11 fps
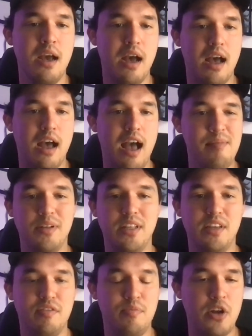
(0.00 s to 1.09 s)
I
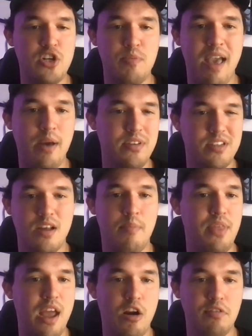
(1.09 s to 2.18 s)
believe Pudgy Penguins is up
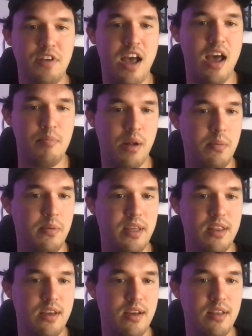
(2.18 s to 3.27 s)
there, if not probably
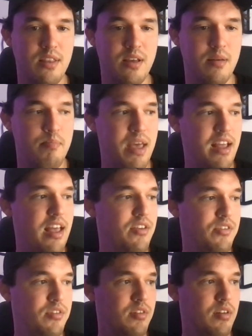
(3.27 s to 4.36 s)
the
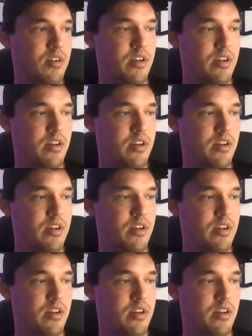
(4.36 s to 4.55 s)
biggest